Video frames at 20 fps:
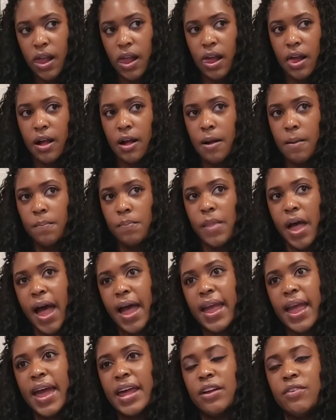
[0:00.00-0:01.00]
I
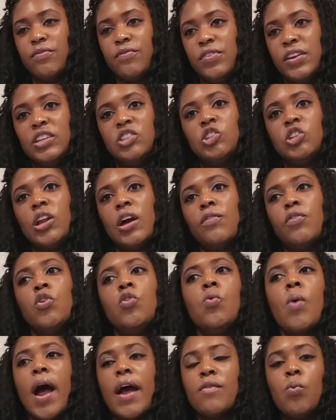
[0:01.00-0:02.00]
had a vision of
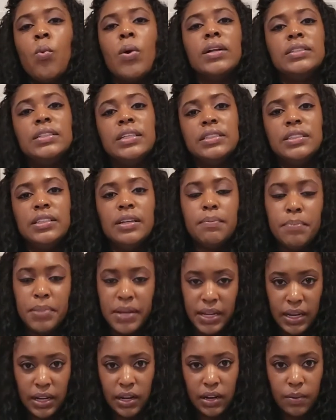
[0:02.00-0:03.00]
who I wanted to
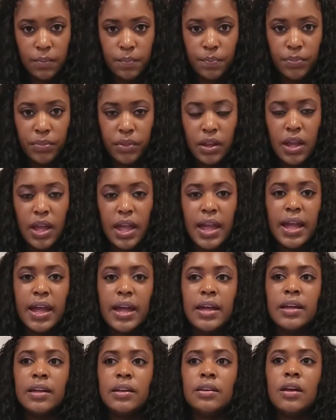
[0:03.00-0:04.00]
be,
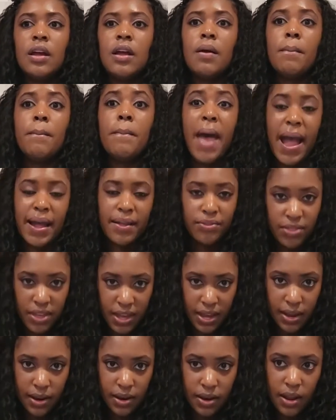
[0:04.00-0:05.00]
and back
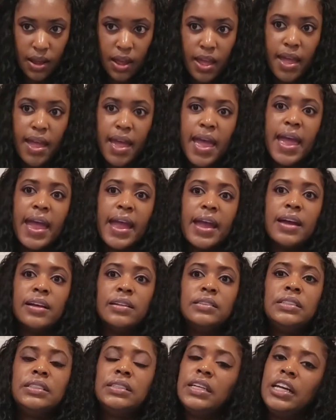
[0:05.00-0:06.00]
then,
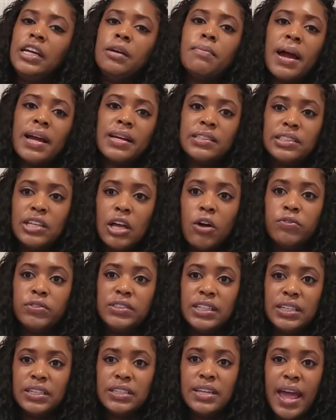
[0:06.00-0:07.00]
and seeing myself
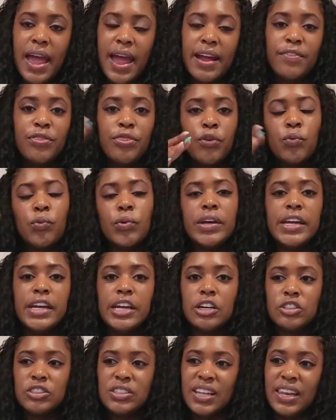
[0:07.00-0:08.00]
today, 3
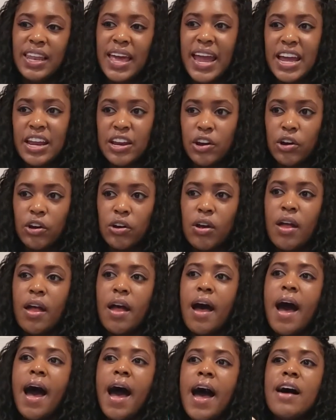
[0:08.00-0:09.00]
years later,
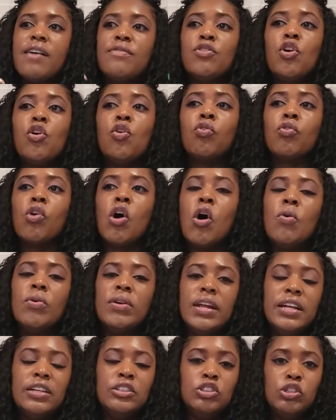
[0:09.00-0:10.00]
I've grown
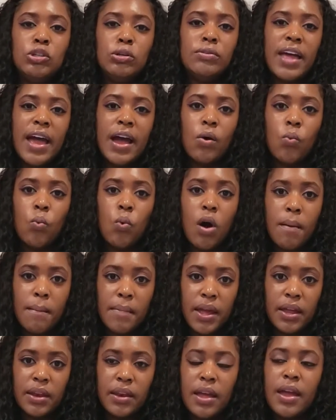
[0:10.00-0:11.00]
into that
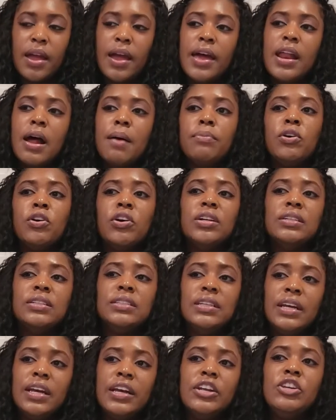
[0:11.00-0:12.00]
woman, and I'm
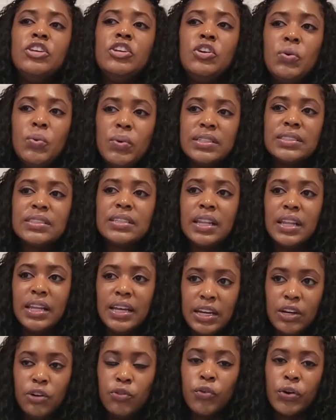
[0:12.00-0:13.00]

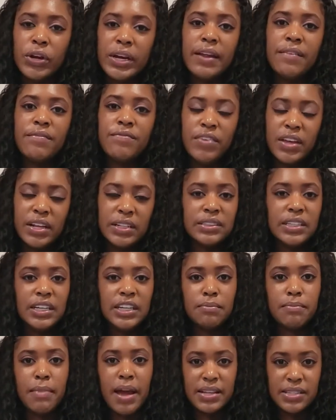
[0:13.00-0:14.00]
continuously
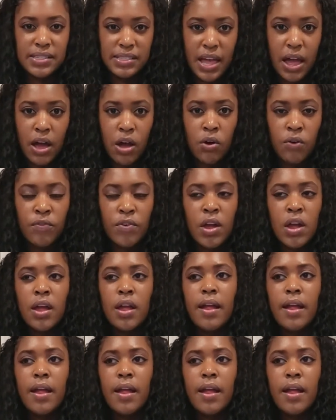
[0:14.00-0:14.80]
reinventing myself.